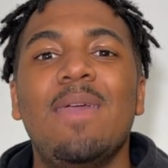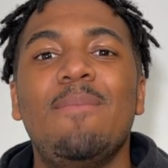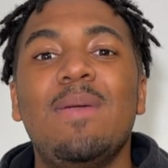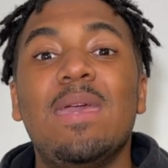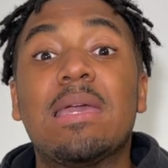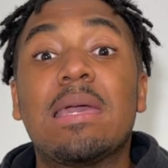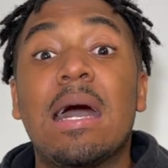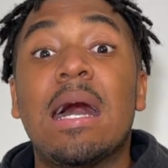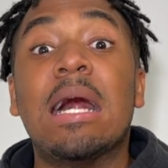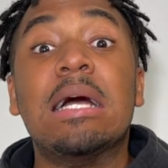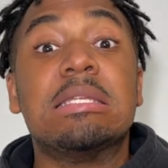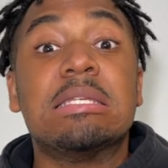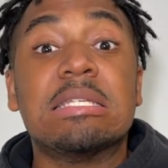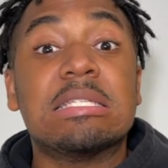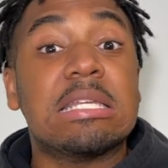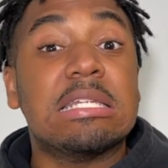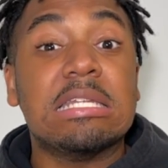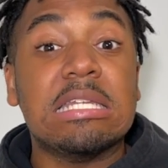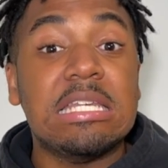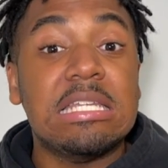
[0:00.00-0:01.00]
Maybe
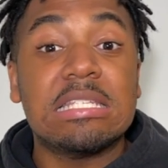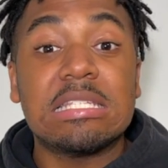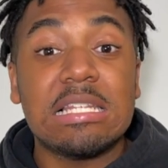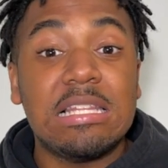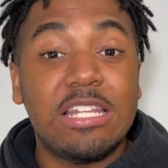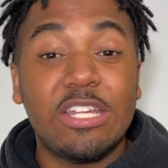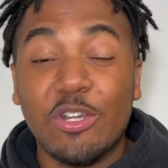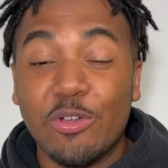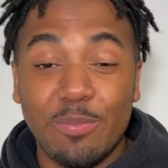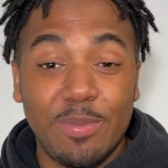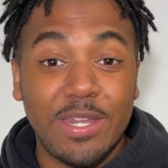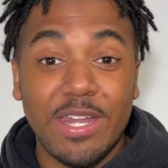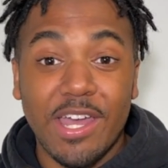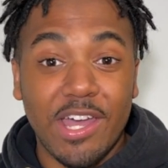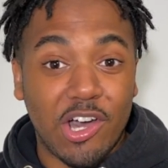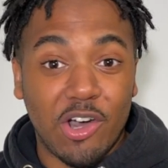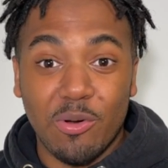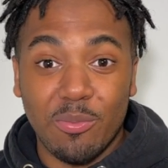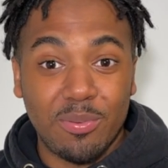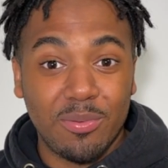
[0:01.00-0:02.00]
God just needs a
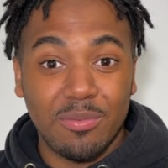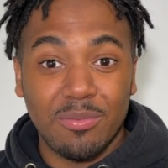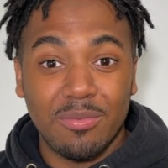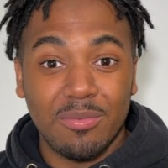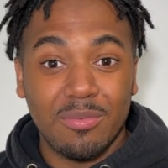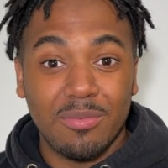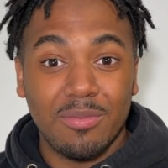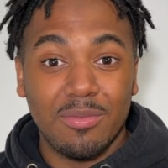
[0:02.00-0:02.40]
little bit of help.